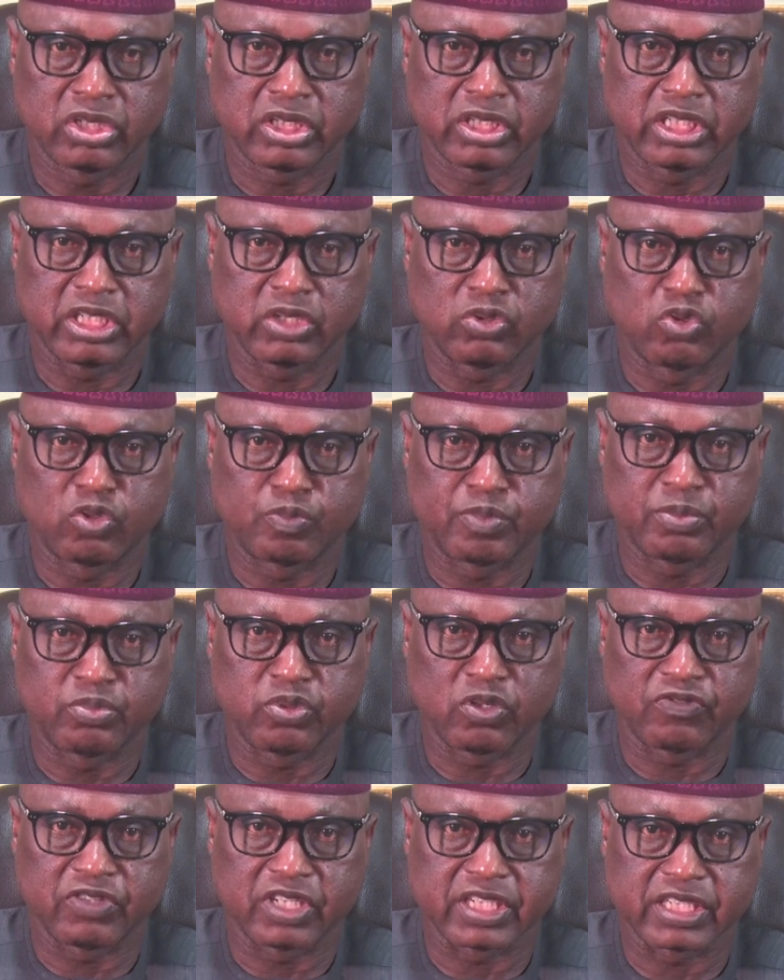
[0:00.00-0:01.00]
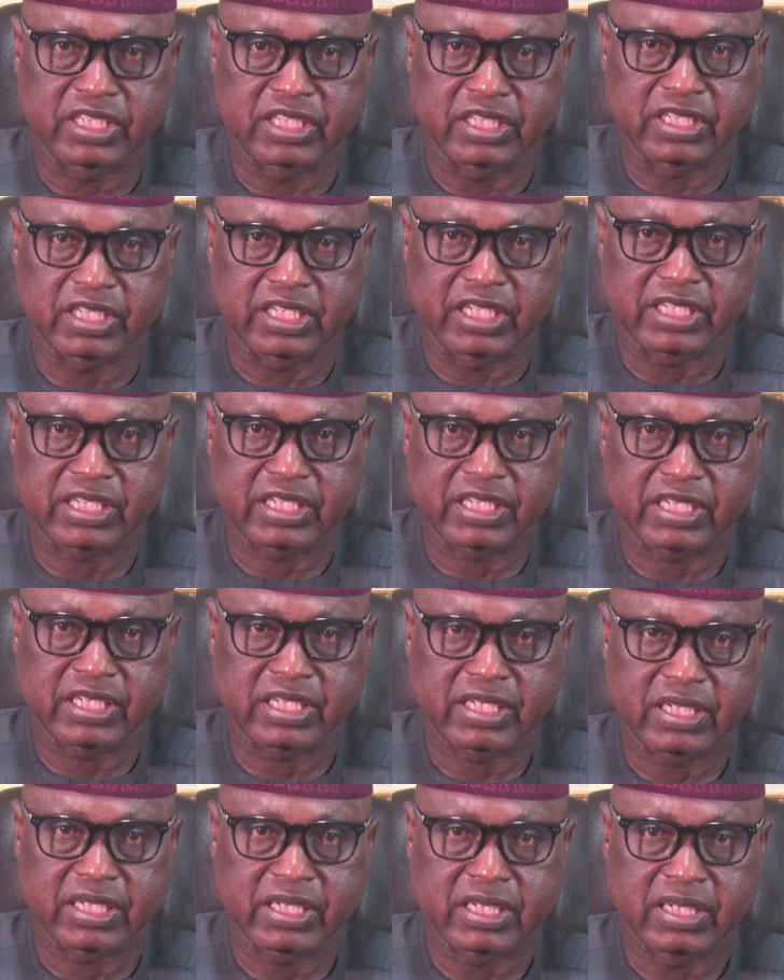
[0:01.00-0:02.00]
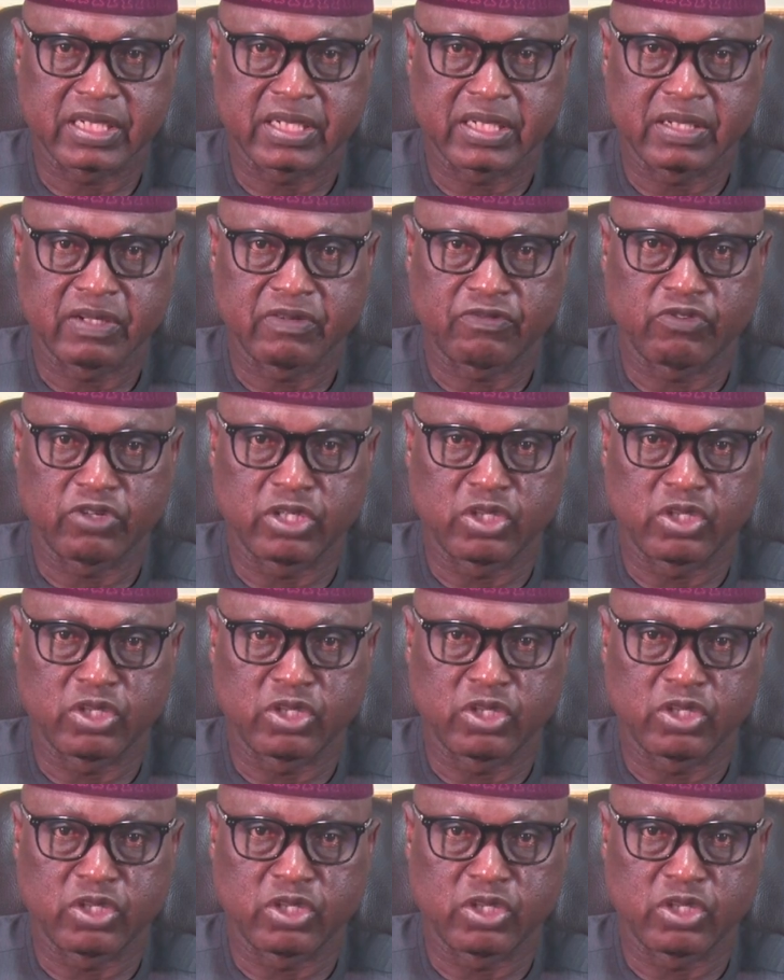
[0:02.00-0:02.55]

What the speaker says: the good people of Ekiti State, for